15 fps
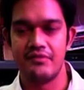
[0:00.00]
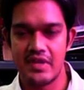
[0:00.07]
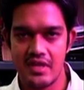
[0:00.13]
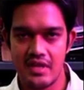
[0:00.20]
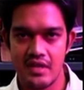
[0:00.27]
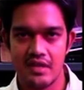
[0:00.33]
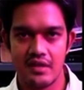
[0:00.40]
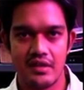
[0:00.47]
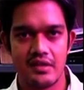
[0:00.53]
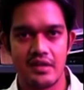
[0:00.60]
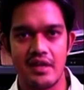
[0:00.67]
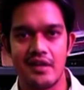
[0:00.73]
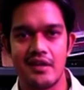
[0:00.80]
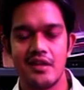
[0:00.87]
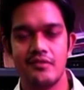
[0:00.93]
We here at
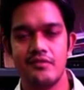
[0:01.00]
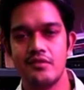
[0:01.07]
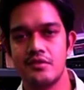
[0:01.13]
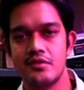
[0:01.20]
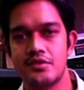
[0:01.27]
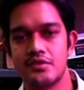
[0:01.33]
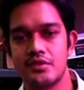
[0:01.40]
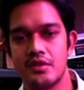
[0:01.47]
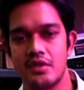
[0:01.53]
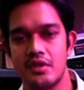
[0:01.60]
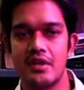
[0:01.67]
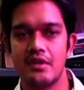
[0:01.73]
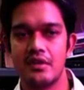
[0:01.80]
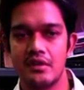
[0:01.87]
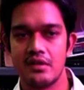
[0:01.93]
IIT Abhoj, uh,
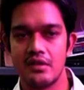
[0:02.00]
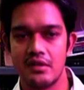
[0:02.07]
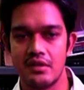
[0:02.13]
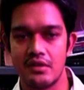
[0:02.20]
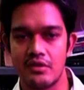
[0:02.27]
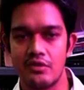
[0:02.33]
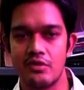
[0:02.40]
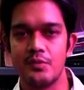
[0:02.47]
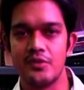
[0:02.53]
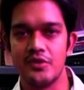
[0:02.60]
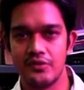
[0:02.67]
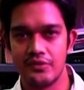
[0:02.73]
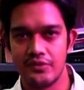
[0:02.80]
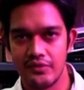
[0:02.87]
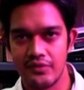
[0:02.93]
we are a group
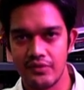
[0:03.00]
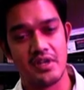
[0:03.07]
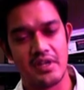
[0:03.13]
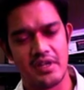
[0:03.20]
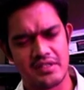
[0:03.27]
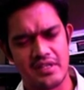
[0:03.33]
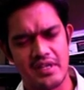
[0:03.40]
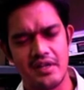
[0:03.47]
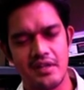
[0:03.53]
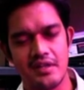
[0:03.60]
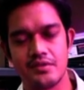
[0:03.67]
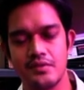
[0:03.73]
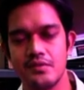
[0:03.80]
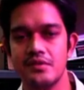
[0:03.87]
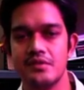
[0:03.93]
of ex-IIT
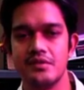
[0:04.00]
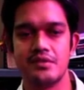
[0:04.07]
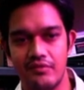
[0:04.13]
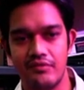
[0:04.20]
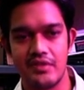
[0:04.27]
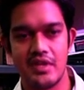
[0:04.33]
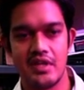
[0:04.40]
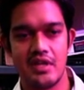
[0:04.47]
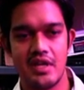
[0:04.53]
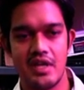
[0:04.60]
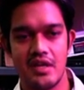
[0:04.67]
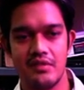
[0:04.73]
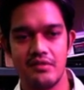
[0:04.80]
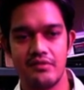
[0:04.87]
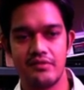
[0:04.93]
students. We
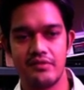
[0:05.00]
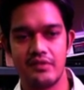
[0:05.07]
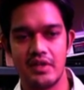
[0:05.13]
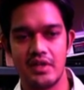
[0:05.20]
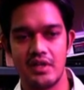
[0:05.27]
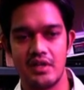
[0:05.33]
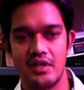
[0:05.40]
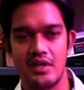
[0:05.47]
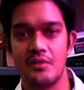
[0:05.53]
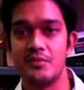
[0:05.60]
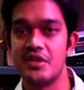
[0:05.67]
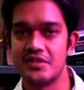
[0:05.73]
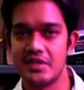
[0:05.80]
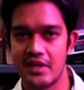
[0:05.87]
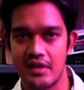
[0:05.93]
have uh,
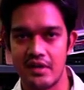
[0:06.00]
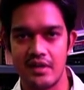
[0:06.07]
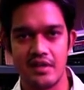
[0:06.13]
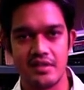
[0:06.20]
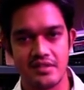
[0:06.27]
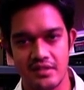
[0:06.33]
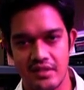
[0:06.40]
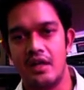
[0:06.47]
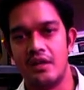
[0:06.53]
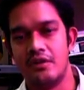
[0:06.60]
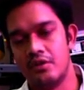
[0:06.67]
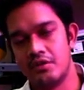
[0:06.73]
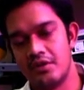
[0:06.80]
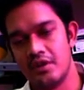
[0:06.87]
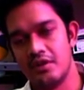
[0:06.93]
amazing ideas and, and
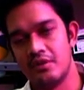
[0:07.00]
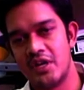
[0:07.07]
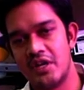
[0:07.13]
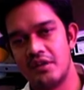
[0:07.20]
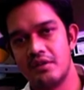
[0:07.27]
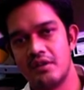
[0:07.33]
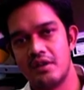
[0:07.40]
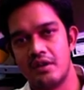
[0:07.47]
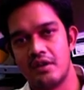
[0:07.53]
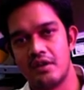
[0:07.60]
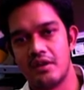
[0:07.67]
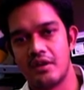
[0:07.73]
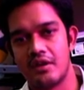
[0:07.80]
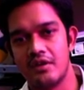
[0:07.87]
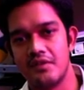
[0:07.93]
on the unmanned
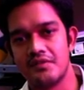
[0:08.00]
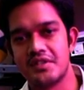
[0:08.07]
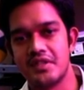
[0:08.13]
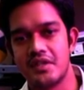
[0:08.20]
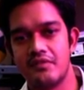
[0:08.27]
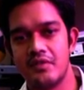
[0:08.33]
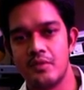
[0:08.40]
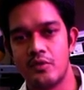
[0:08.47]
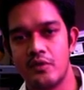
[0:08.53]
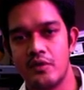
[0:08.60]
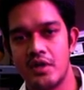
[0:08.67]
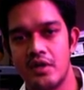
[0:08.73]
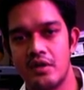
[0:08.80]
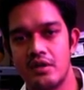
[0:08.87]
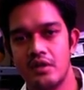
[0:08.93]
aircraft side we
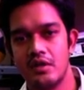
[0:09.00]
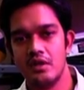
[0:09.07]
provide